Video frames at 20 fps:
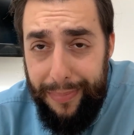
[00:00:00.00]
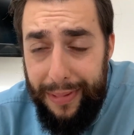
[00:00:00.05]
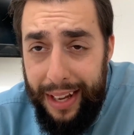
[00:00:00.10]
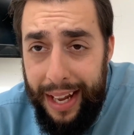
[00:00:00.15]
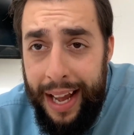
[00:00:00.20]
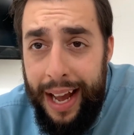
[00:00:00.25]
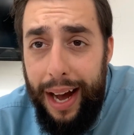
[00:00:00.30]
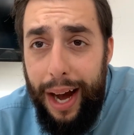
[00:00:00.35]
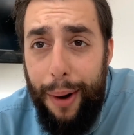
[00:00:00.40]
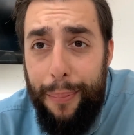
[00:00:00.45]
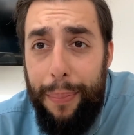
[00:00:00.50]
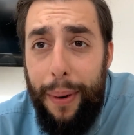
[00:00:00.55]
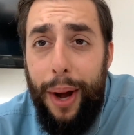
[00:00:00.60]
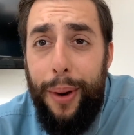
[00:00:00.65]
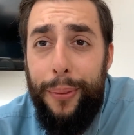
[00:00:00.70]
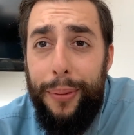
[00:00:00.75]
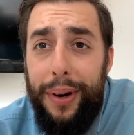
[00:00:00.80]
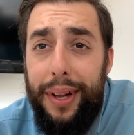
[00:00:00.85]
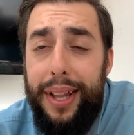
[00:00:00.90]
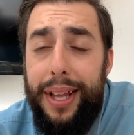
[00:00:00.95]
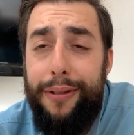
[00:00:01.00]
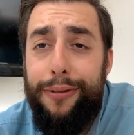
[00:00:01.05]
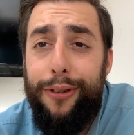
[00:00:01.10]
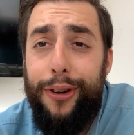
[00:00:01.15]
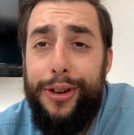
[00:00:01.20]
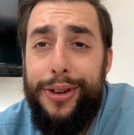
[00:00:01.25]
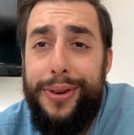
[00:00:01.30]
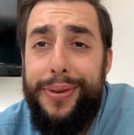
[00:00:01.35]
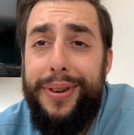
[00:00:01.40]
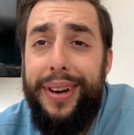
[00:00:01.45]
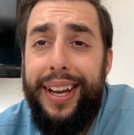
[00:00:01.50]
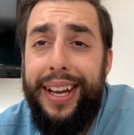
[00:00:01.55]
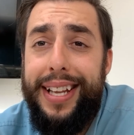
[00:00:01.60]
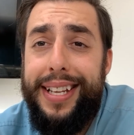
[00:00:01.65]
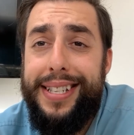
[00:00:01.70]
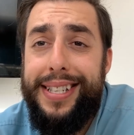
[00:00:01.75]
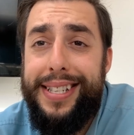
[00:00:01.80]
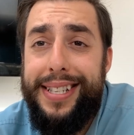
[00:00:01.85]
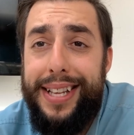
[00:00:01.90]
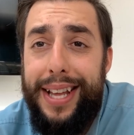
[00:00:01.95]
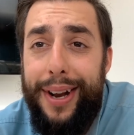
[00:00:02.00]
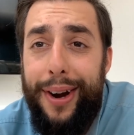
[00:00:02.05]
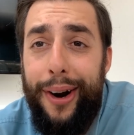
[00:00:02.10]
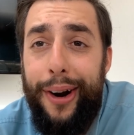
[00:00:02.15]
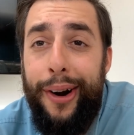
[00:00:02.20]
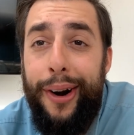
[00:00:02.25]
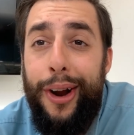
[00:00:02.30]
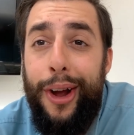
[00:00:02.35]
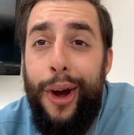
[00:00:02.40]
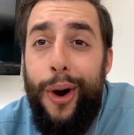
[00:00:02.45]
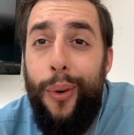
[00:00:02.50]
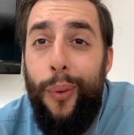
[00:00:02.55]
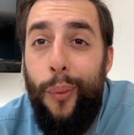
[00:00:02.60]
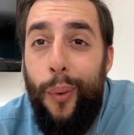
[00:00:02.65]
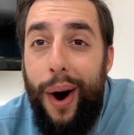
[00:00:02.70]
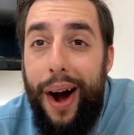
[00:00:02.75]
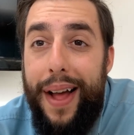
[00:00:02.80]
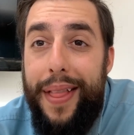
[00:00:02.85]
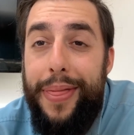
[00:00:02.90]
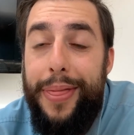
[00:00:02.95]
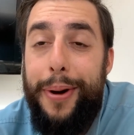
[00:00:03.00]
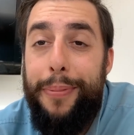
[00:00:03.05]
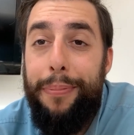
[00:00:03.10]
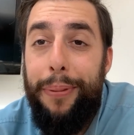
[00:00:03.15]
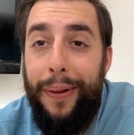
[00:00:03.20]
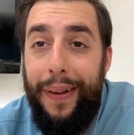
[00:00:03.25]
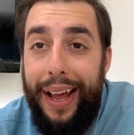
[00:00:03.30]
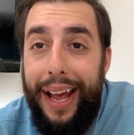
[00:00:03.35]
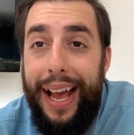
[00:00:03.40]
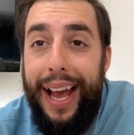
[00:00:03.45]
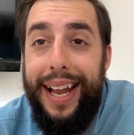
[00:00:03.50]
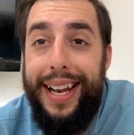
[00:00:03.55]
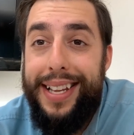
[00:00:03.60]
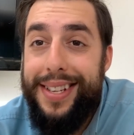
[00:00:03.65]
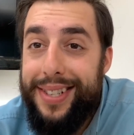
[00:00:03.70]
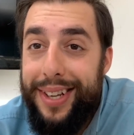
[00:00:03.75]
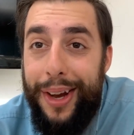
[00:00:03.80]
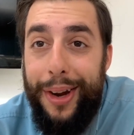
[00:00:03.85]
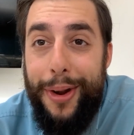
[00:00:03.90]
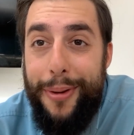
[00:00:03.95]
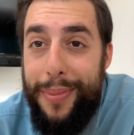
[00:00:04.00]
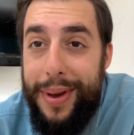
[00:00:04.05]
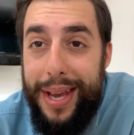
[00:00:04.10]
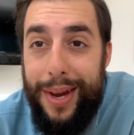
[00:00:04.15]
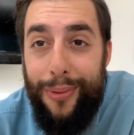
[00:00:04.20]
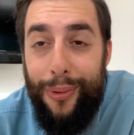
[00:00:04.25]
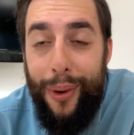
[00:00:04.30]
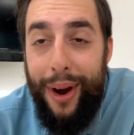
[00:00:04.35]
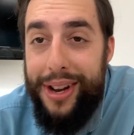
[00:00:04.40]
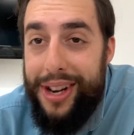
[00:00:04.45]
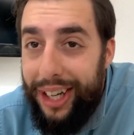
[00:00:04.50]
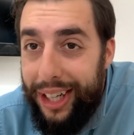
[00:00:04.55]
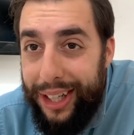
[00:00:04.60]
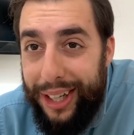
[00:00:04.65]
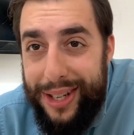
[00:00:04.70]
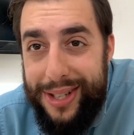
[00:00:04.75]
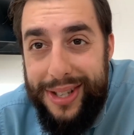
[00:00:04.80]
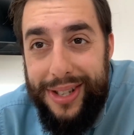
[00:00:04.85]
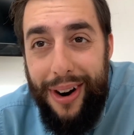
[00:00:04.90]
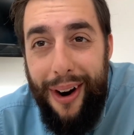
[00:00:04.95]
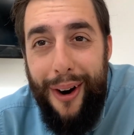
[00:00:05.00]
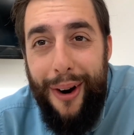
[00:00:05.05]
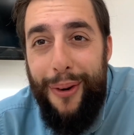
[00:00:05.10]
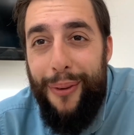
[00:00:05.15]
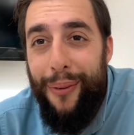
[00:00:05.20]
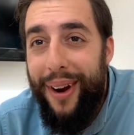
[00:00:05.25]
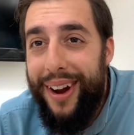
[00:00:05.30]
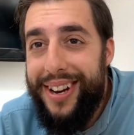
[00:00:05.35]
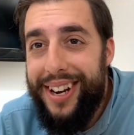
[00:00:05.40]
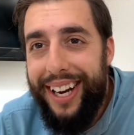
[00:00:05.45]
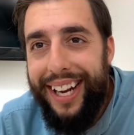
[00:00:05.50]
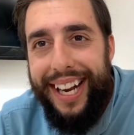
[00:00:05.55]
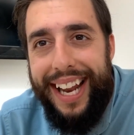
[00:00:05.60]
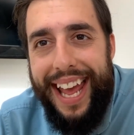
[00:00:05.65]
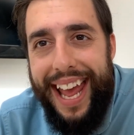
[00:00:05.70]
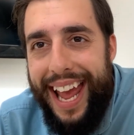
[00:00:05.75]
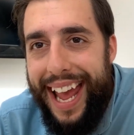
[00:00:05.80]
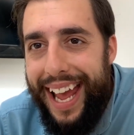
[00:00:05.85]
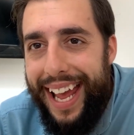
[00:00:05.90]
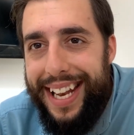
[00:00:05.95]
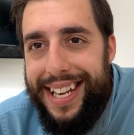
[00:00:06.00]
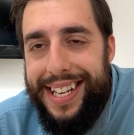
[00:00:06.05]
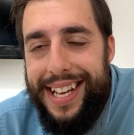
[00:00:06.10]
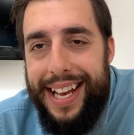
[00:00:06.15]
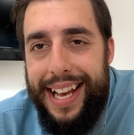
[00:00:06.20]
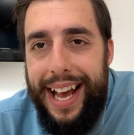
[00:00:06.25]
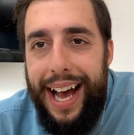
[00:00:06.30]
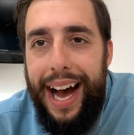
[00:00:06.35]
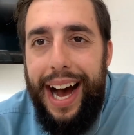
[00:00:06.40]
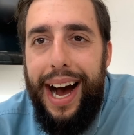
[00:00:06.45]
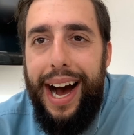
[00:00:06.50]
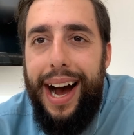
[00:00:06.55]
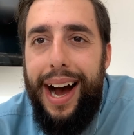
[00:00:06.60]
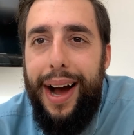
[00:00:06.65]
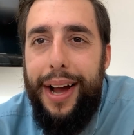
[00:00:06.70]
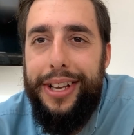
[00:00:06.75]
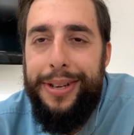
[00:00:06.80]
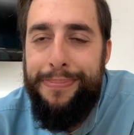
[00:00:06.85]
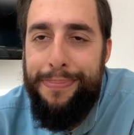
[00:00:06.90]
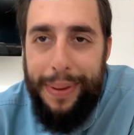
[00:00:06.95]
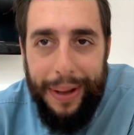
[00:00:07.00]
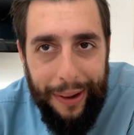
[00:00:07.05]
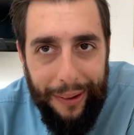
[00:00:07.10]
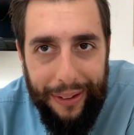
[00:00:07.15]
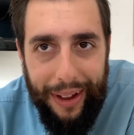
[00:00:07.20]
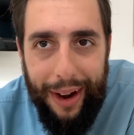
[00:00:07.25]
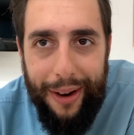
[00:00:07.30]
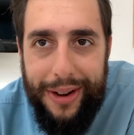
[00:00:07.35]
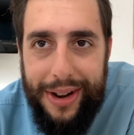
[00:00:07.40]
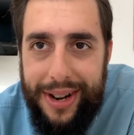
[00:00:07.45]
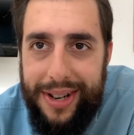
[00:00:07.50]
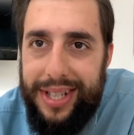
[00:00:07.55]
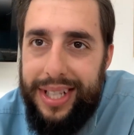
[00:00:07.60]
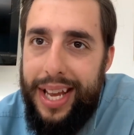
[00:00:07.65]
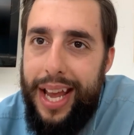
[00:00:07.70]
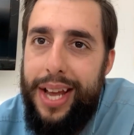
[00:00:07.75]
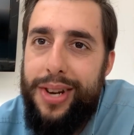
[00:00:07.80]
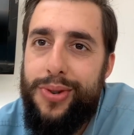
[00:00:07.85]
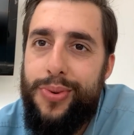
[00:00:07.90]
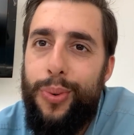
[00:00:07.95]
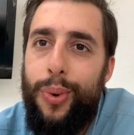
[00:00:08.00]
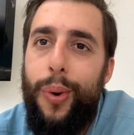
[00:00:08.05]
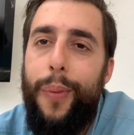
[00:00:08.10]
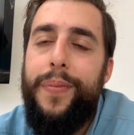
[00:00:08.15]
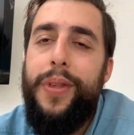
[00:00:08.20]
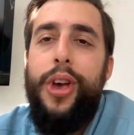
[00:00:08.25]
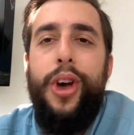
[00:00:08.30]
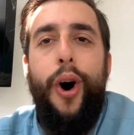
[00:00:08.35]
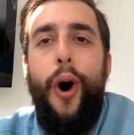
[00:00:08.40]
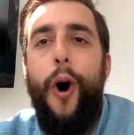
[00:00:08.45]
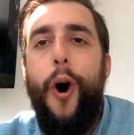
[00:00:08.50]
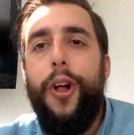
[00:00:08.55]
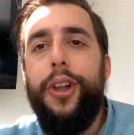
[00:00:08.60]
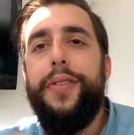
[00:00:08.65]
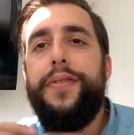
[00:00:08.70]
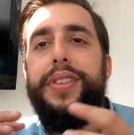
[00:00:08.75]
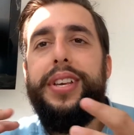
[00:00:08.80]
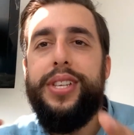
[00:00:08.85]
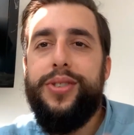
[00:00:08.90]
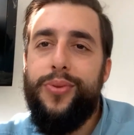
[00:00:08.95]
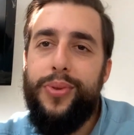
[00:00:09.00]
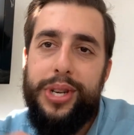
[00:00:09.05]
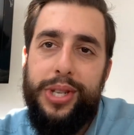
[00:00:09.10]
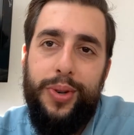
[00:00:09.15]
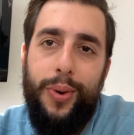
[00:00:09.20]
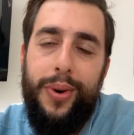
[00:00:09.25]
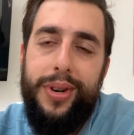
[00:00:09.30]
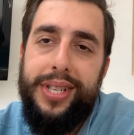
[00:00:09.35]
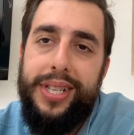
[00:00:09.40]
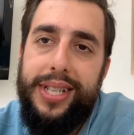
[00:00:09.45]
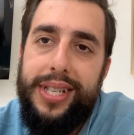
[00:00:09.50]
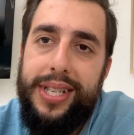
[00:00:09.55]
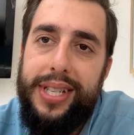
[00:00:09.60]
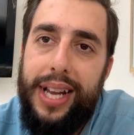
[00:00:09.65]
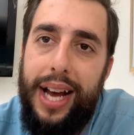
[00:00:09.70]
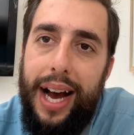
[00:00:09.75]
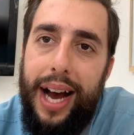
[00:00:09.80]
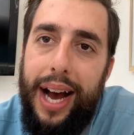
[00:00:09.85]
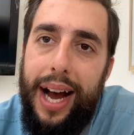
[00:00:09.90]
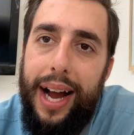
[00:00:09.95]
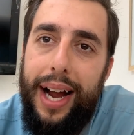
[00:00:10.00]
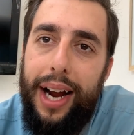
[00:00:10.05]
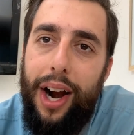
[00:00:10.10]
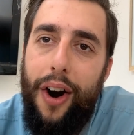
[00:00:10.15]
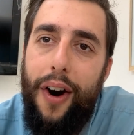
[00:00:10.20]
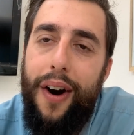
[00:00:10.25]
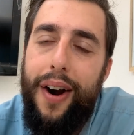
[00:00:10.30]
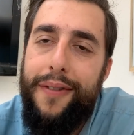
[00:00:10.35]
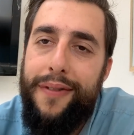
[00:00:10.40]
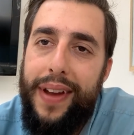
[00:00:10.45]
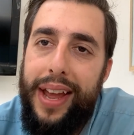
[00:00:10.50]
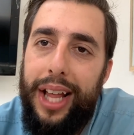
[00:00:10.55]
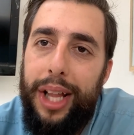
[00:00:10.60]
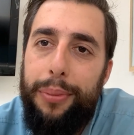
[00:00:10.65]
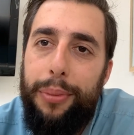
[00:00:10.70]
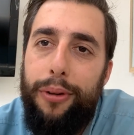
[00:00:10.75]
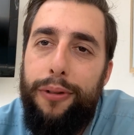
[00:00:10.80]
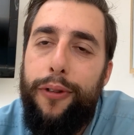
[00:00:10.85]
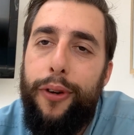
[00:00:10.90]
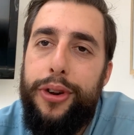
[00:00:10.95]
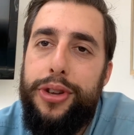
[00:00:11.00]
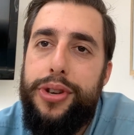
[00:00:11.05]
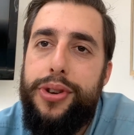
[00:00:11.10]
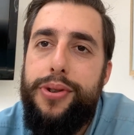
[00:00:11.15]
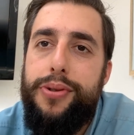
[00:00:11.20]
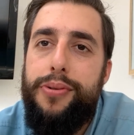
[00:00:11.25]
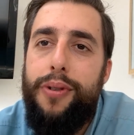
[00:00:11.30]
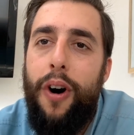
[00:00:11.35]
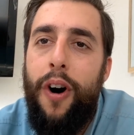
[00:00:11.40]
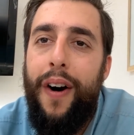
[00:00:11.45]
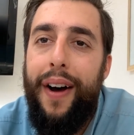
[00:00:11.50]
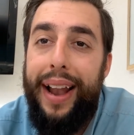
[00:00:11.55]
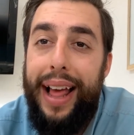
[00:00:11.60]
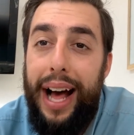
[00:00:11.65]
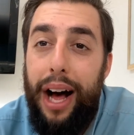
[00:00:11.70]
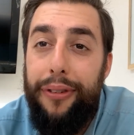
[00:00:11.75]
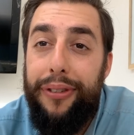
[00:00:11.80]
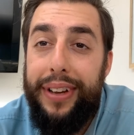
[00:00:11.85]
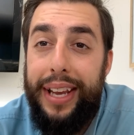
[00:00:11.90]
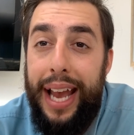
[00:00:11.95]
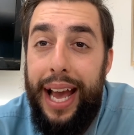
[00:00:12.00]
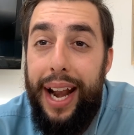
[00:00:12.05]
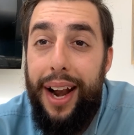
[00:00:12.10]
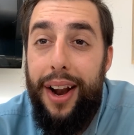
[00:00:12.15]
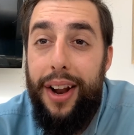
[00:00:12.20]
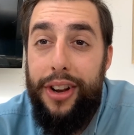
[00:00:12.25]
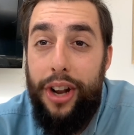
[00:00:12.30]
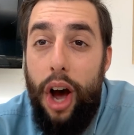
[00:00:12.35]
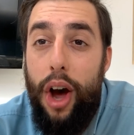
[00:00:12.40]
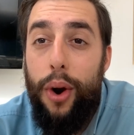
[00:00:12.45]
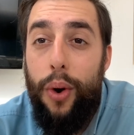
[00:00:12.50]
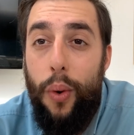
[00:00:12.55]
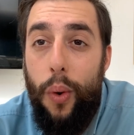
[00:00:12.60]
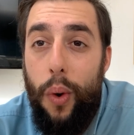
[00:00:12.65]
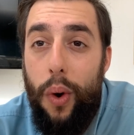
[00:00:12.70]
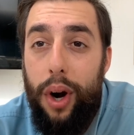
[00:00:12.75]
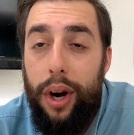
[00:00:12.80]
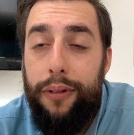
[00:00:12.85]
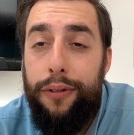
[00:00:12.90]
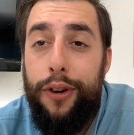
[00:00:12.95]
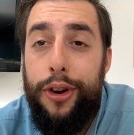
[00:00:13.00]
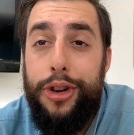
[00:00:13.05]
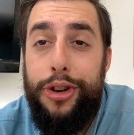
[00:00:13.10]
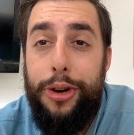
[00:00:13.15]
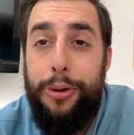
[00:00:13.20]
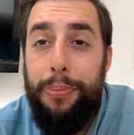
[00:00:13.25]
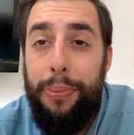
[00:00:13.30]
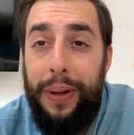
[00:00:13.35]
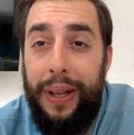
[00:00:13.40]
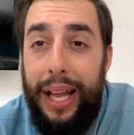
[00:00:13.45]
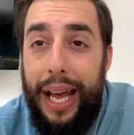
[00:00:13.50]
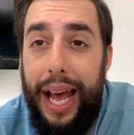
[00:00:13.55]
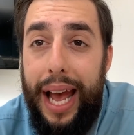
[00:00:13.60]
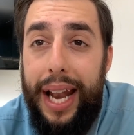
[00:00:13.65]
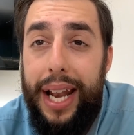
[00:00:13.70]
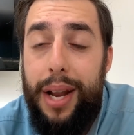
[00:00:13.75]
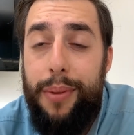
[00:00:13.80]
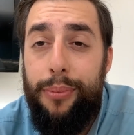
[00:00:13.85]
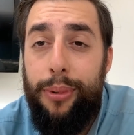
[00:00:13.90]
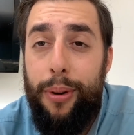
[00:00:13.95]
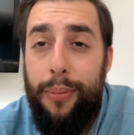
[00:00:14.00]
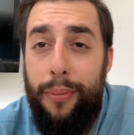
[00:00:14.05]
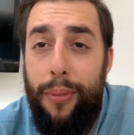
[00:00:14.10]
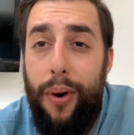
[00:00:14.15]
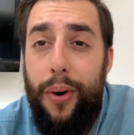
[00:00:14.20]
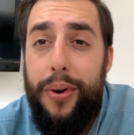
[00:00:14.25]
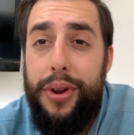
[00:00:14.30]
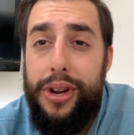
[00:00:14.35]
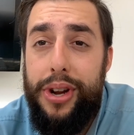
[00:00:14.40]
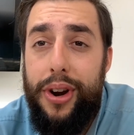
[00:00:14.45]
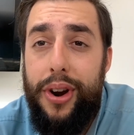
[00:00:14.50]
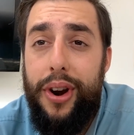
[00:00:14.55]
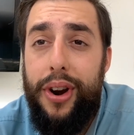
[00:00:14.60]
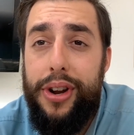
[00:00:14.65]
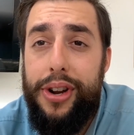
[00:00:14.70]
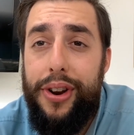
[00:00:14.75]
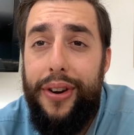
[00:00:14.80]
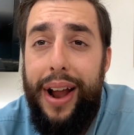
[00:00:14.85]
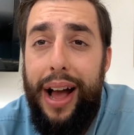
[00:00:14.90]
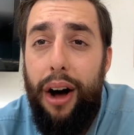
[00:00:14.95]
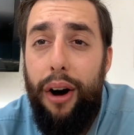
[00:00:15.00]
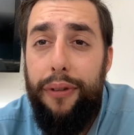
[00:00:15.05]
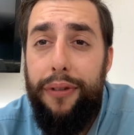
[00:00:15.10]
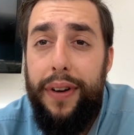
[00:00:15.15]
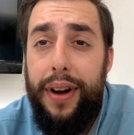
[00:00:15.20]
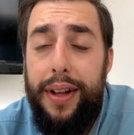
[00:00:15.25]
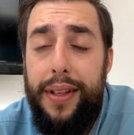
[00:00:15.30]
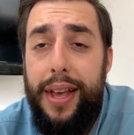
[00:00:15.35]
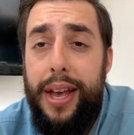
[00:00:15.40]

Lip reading: but really for you to consider what the plan is going to be, when you're going to start, when you're going to end. You build out your schedule. All of these resources are available for you on alphacanada.org for you to plan and promote your Alpha.